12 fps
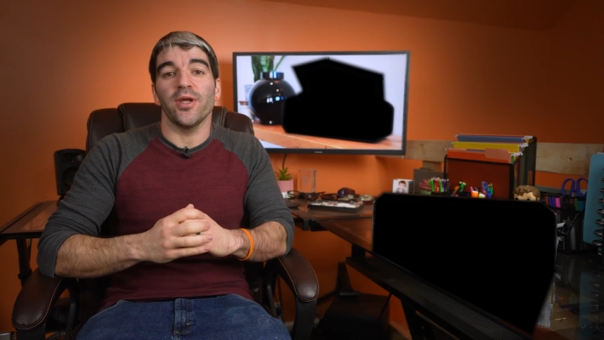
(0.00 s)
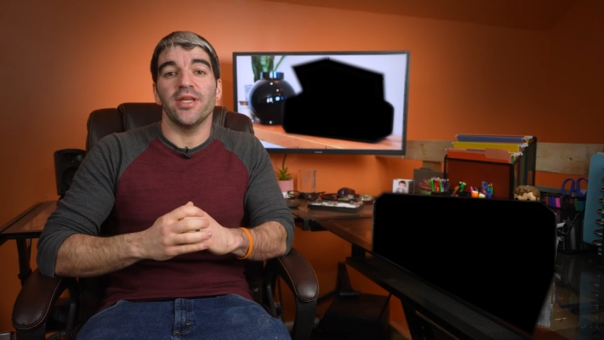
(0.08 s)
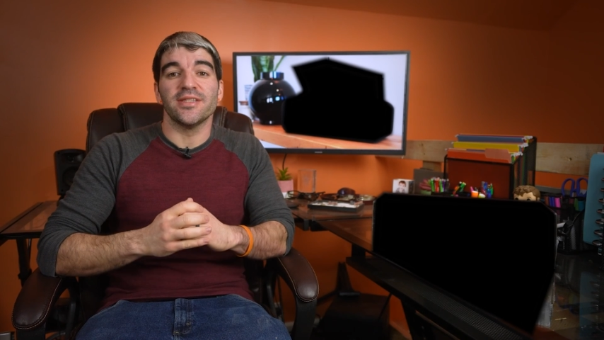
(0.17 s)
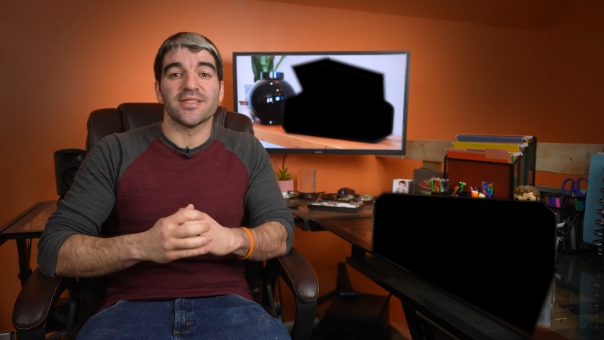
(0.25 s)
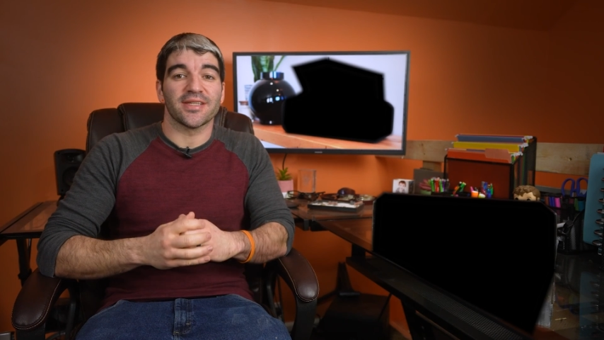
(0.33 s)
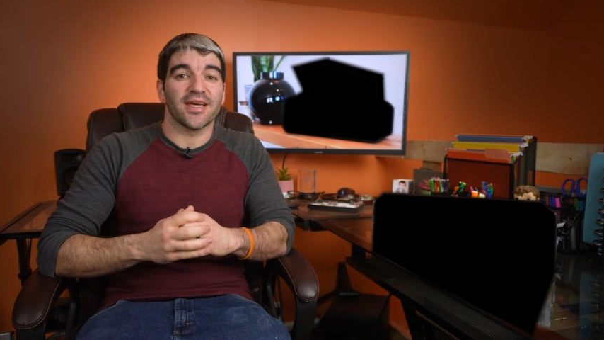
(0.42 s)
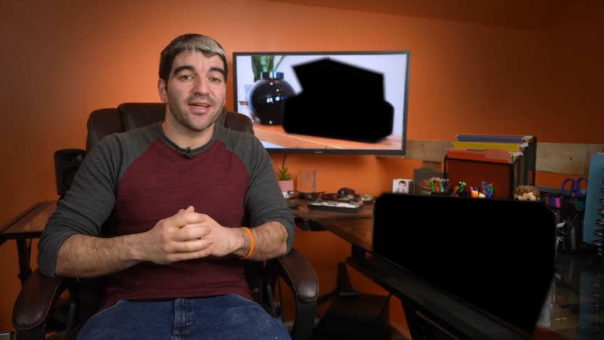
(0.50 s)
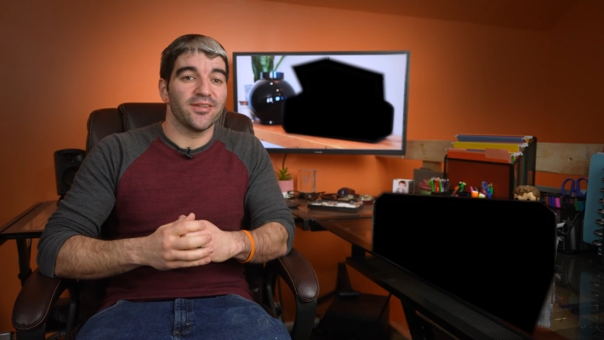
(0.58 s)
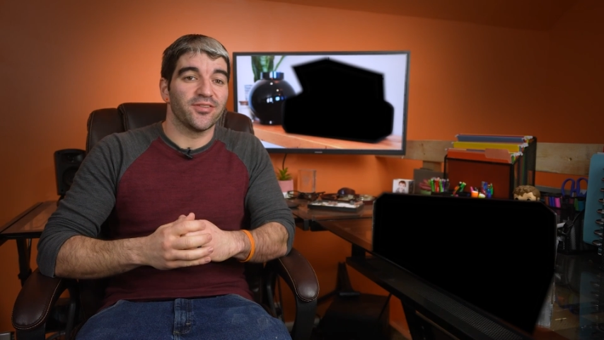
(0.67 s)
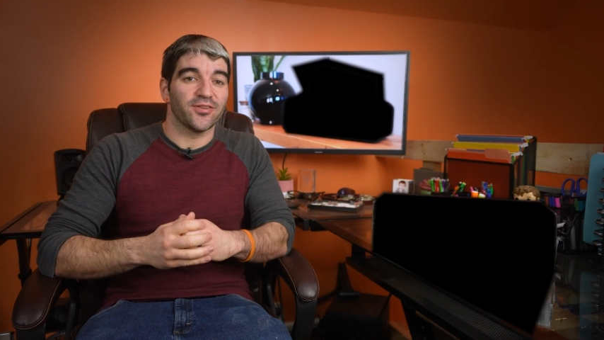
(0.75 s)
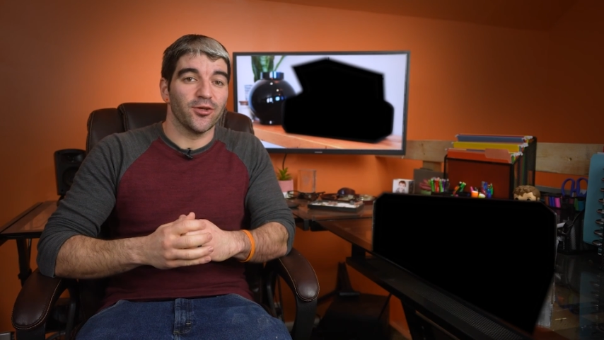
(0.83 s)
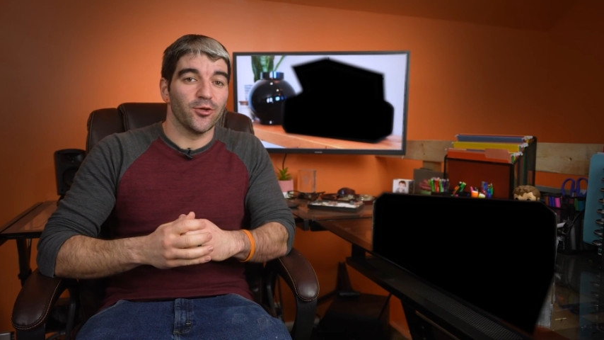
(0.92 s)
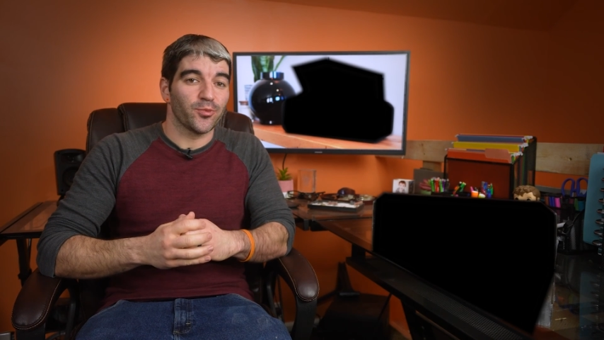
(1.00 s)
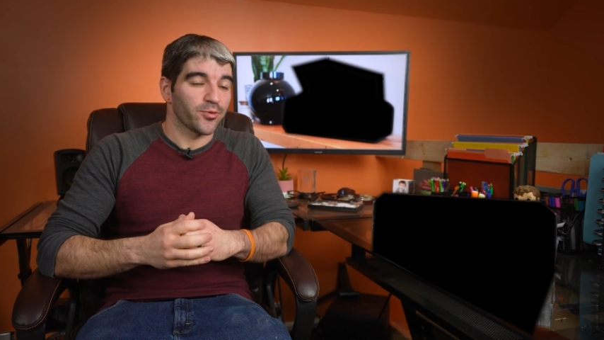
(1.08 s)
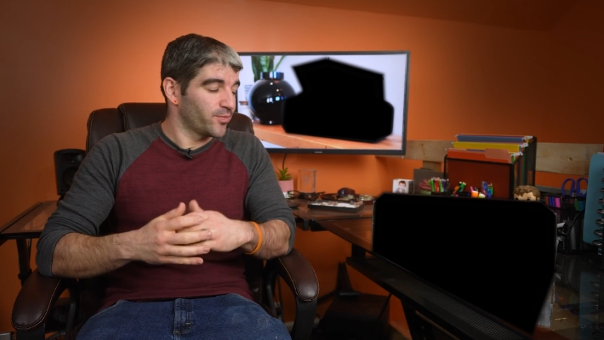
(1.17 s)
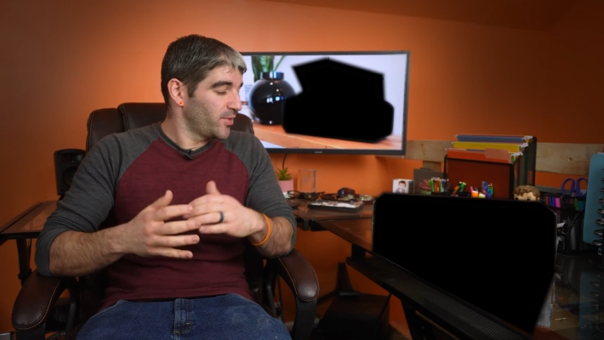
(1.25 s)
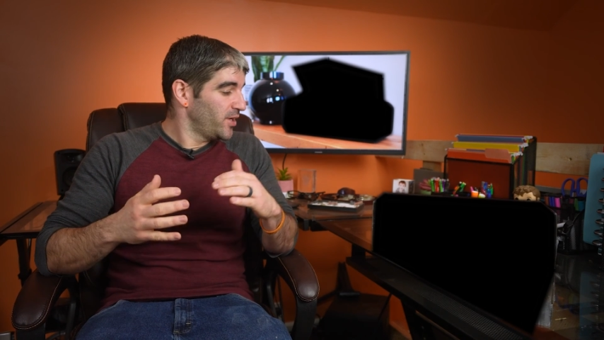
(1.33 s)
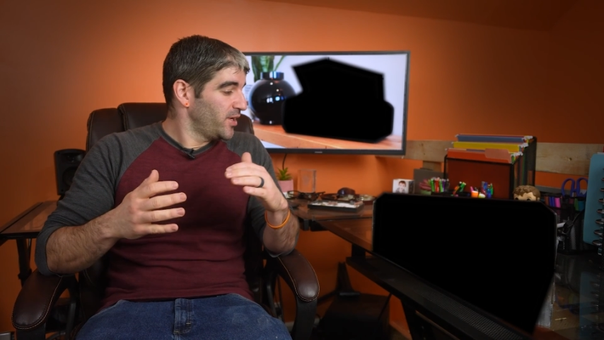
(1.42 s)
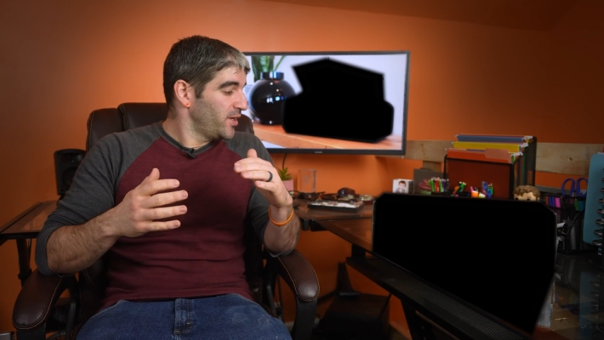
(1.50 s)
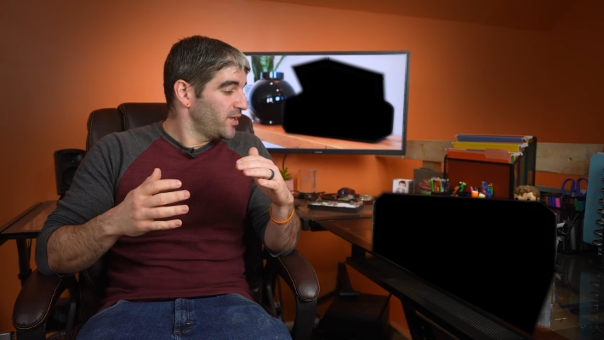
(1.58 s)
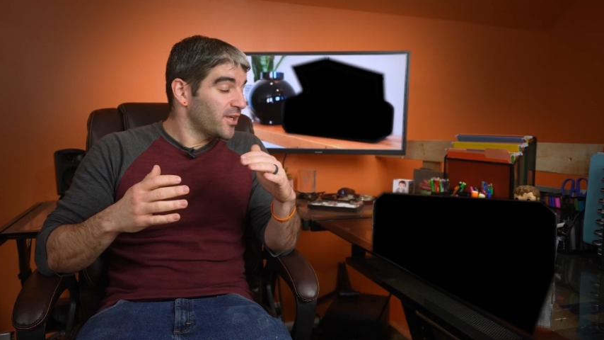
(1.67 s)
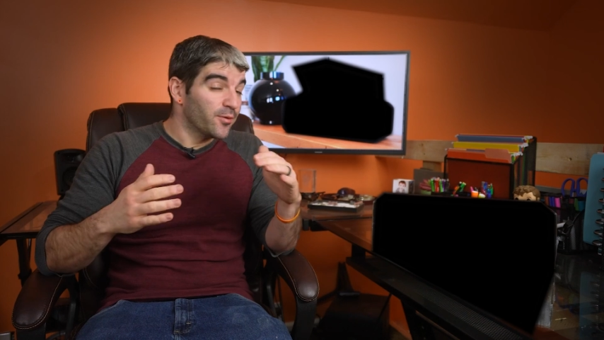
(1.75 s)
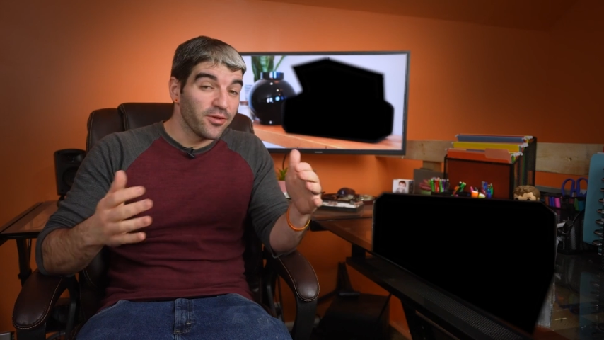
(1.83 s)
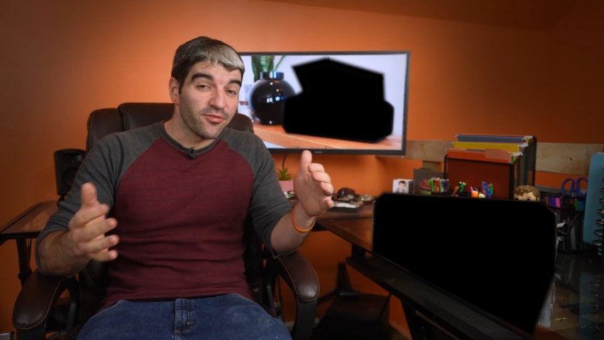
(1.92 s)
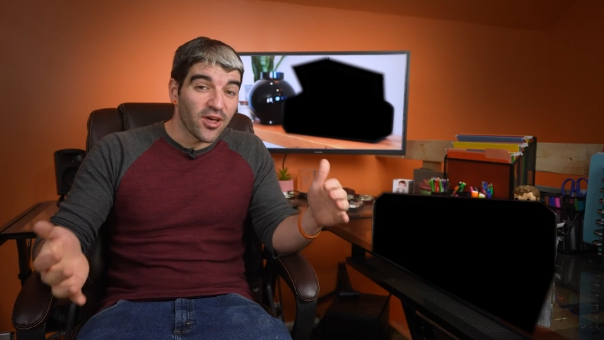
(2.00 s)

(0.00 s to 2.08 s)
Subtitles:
Inside Scoop. Now we've